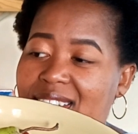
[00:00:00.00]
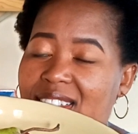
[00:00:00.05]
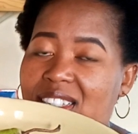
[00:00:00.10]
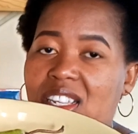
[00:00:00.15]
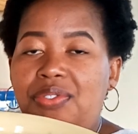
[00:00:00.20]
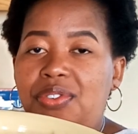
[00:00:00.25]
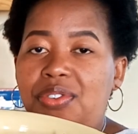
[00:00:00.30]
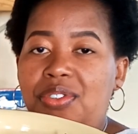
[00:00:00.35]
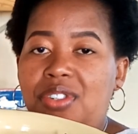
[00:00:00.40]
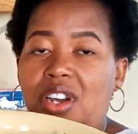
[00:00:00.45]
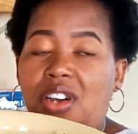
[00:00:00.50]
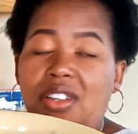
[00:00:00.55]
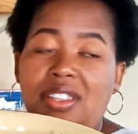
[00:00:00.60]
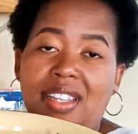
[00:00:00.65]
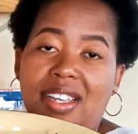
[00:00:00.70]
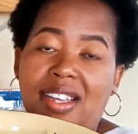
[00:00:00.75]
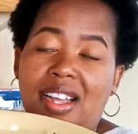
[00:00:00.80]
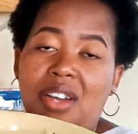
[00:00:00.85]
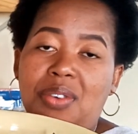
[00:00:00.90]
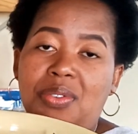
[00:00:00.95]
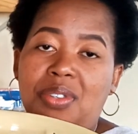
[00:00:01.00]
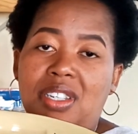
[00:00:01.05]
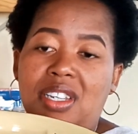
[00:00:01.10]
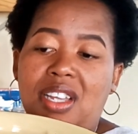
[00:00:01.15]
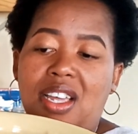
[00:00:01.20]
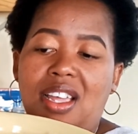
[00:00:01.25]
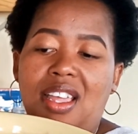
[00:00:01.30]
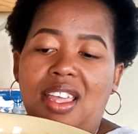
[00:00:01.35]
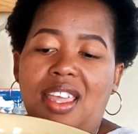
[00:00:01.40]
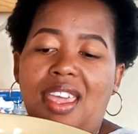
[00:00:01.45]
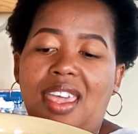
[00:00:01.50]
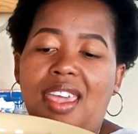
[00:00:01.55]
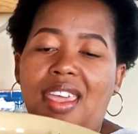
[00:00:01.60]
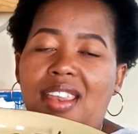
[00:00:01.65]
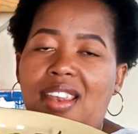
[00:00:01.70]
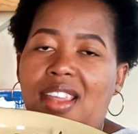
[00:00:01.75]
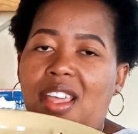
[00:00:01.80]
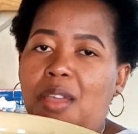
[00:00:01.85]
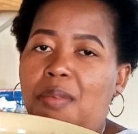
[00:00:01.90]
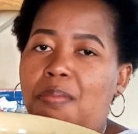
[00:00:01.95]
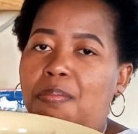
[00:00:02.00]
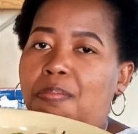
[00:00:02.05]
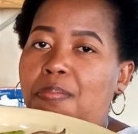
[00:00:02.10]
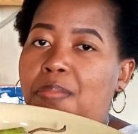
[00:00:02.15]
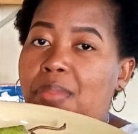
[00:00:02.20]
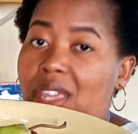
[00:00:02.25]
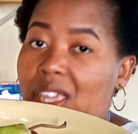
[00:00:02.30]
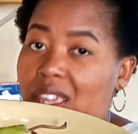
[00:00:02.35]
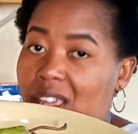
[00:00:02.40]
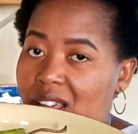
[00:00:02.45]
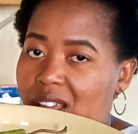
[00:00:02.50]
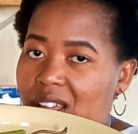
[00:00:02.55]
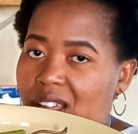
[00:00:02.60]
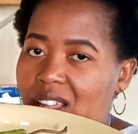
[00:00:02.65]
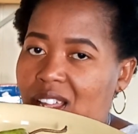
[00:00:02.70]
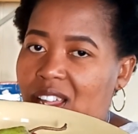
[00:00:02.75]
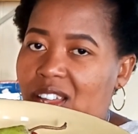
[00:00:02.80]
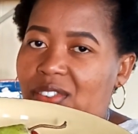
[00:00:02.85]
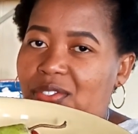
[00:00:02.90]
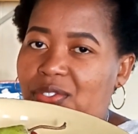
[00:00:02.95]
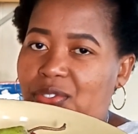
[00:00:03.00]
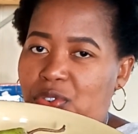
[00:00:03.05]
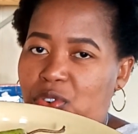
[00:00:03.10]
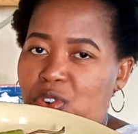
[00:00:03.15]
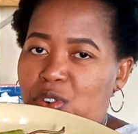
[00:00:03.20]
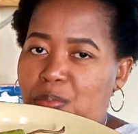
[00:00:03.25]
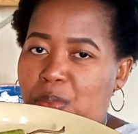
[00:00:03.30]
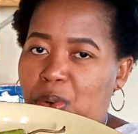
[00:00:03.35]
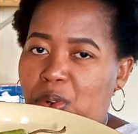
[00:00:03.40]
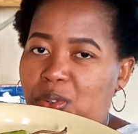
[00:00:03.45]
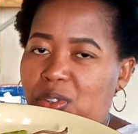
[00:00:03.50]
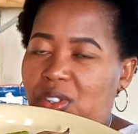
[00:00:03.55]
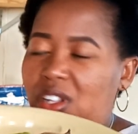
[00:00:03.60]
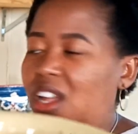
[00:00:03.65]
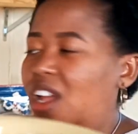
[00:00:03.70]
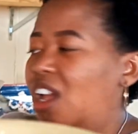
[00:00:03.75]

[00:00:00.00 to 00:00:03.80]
Fruit on the counter in a big fruit bowl.